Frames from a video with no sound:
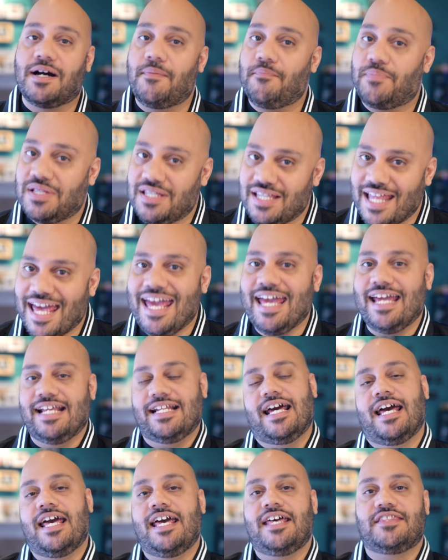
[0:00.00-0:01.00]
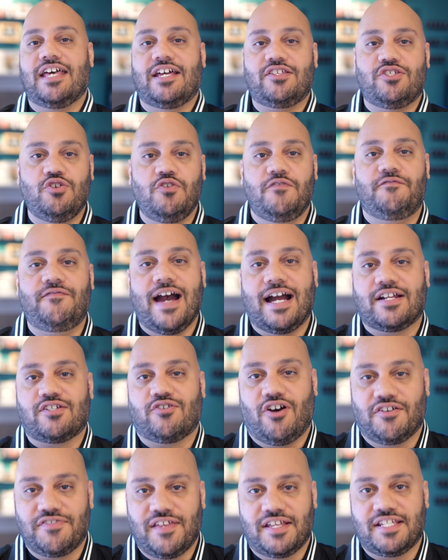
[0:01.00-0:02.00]
complain that
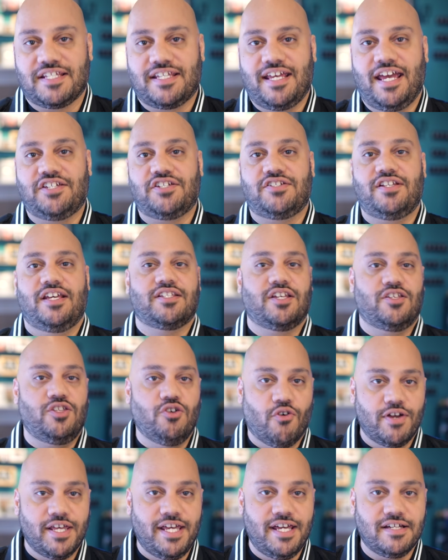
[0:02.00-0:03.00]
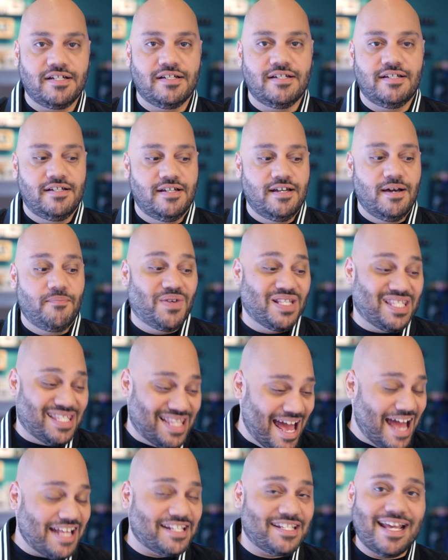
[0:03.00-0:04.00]
two-factor authentication is annoying, but
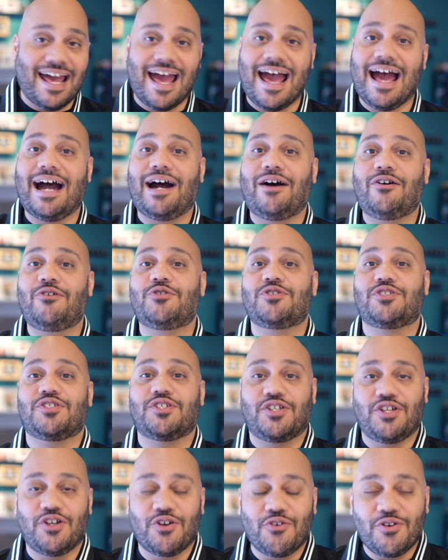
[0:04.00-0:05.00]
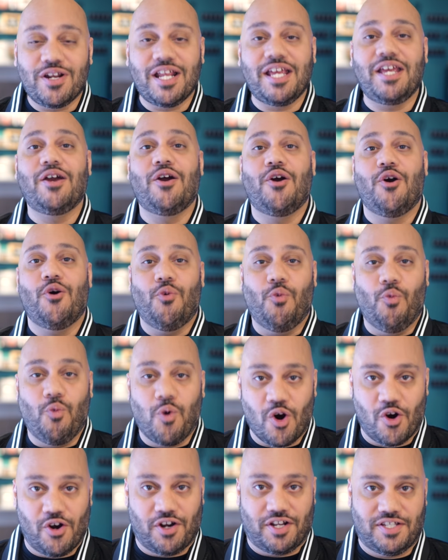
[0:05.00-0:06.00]
that's how security
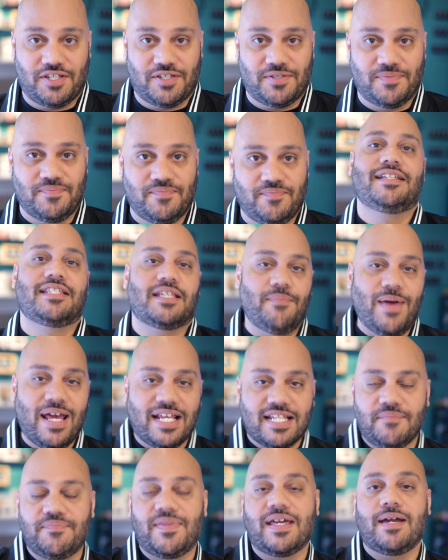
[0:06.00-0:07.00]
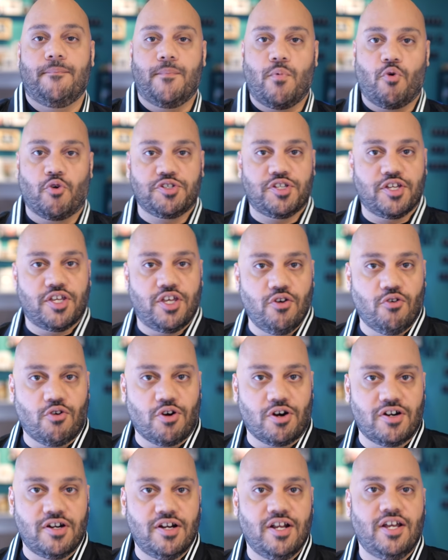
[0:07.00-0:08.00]
works. To make something more
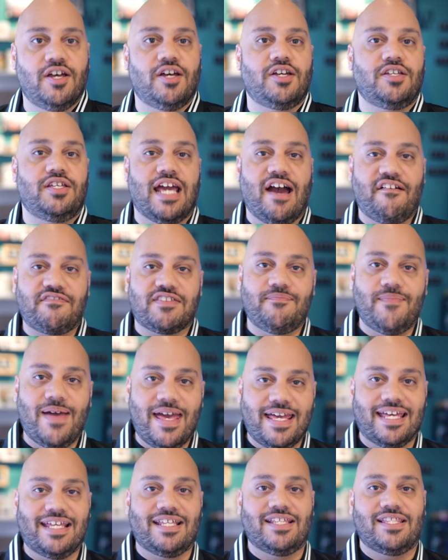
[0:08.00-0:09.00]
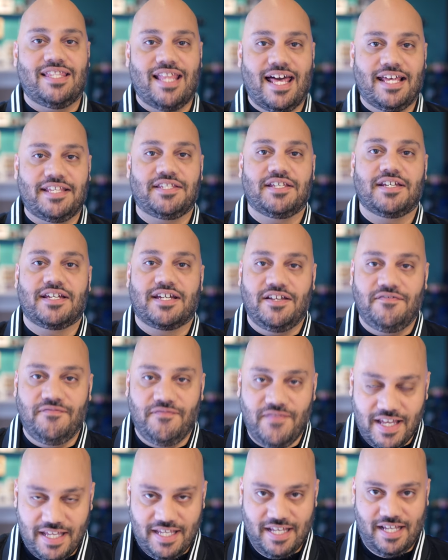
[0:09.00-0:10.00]
secure, you have to make it less
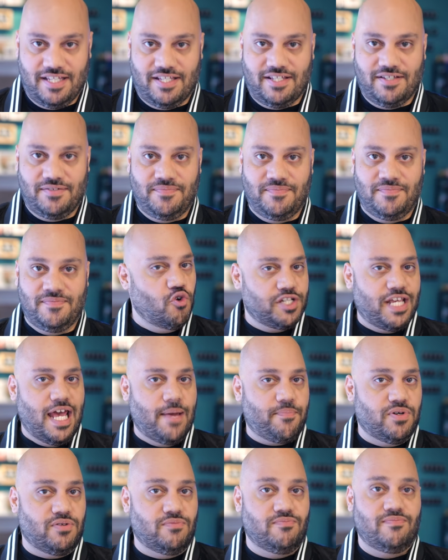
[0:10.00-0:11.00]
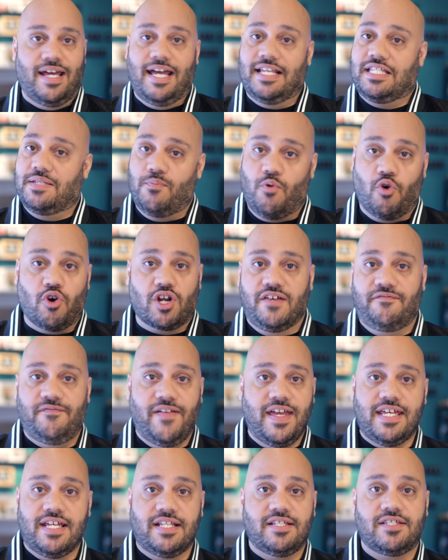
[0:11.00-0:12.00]
convenient. For example, it's more
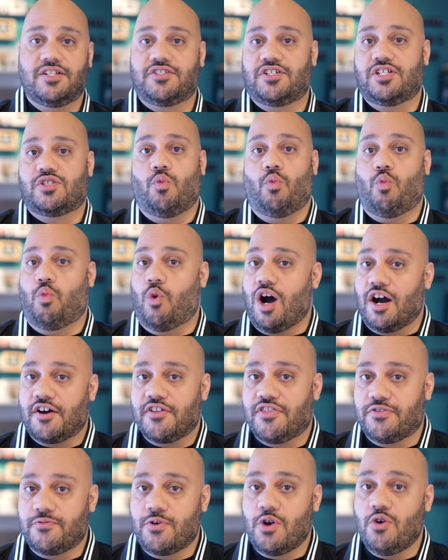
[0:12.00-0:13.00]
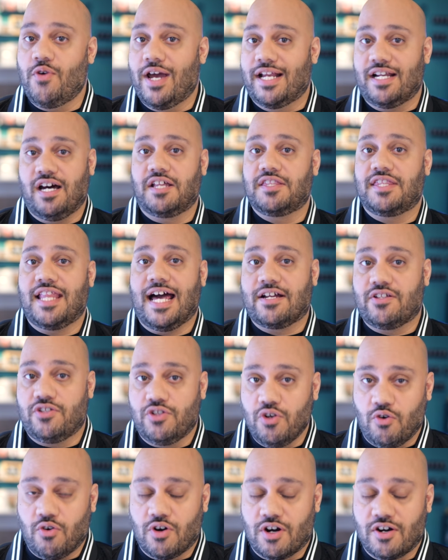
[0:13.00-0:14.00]
convenient to just walk through an unlocked
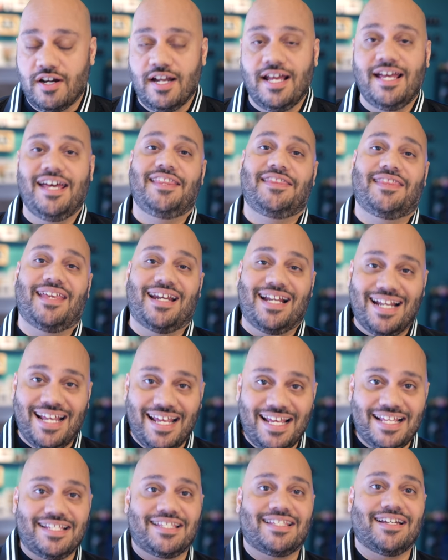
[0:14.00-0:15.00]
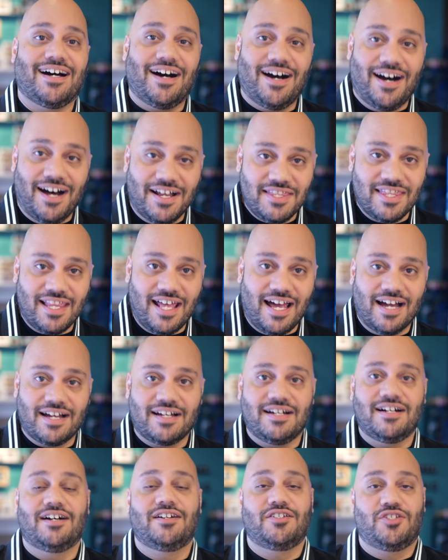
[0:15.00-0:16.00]
door than it is to
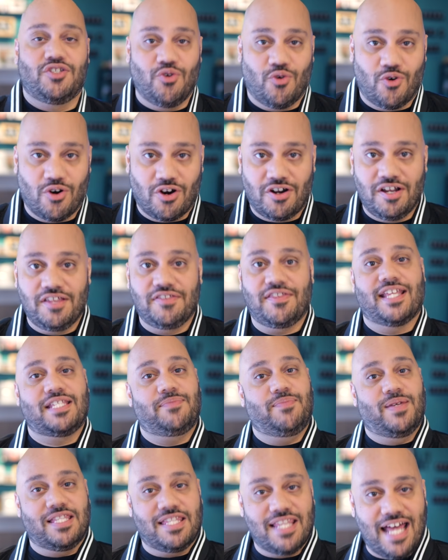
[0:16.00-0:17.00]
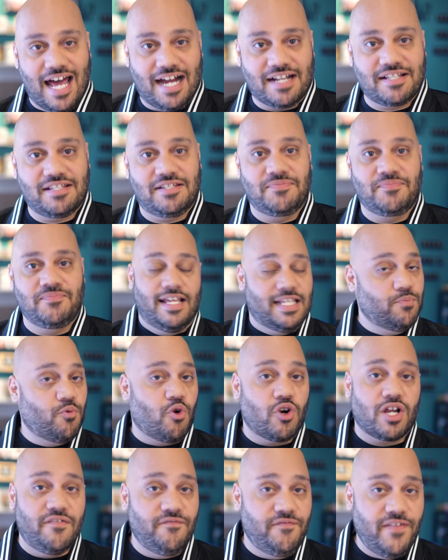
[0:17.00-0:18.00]
unlock a door that's been locked. It's
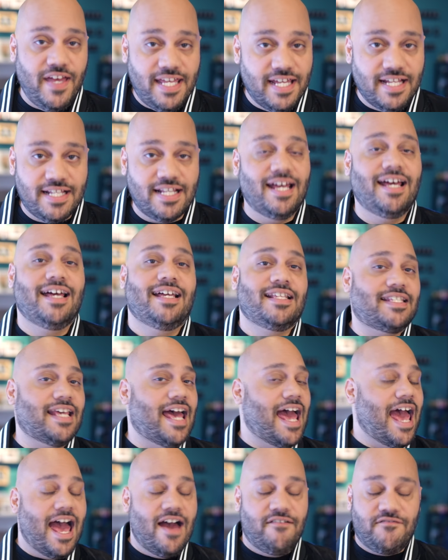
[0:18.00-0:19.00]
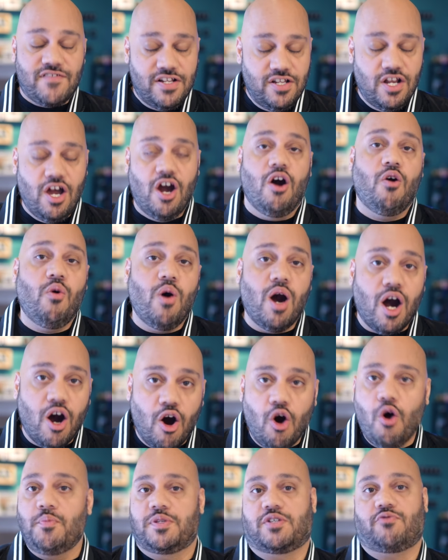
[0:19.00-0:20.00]
more convenient to have no
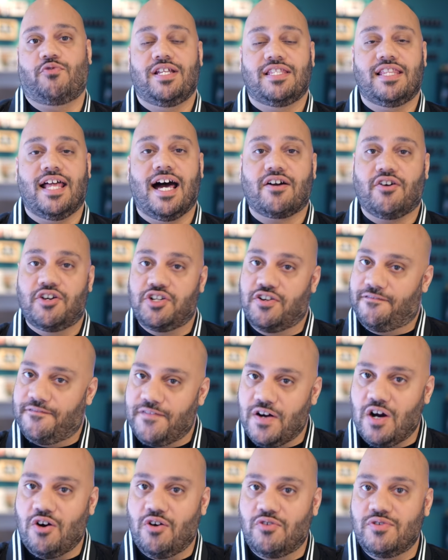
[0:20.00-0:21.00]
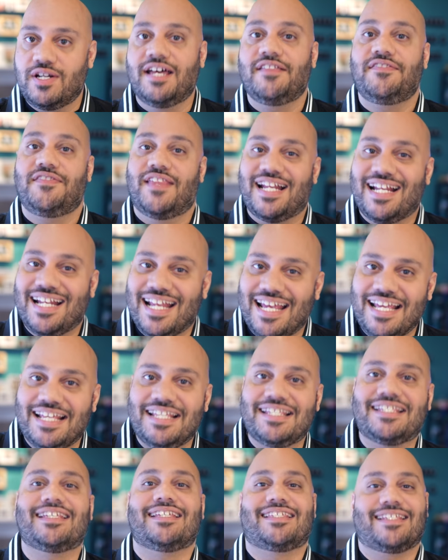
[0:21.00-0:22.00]
home screen lock on your phone than it
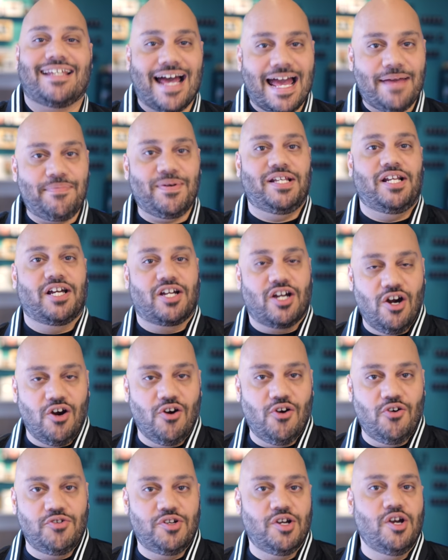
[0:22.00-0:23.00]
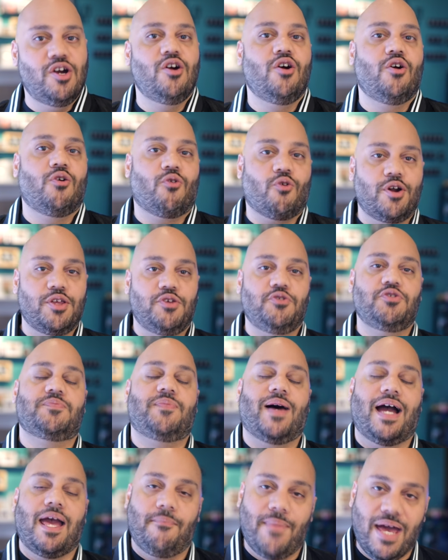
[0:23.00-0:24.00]
is to type in a code or use
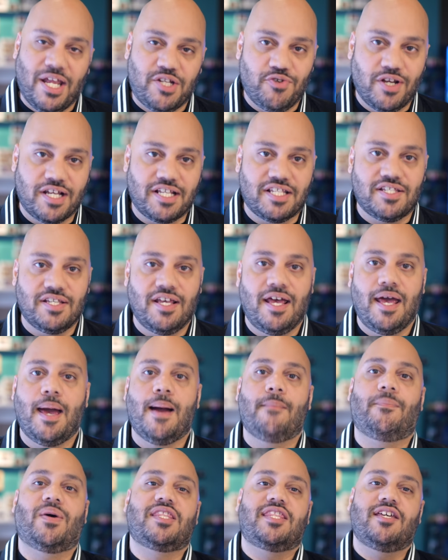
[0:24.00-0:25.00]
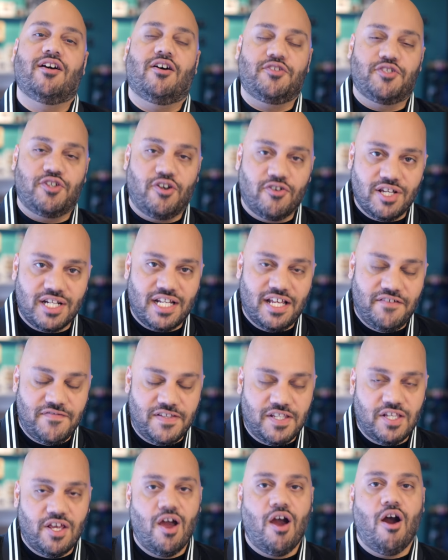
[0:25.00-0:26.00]
biometrics, but the
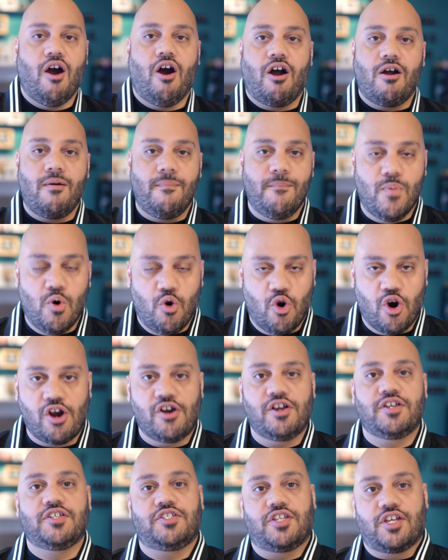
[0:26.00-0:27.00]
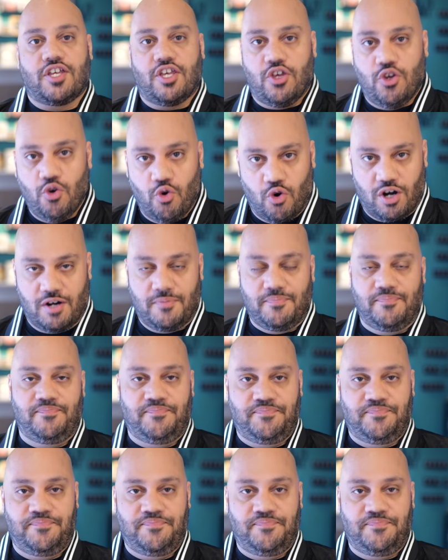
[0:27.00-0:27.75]
alternatives are more secure.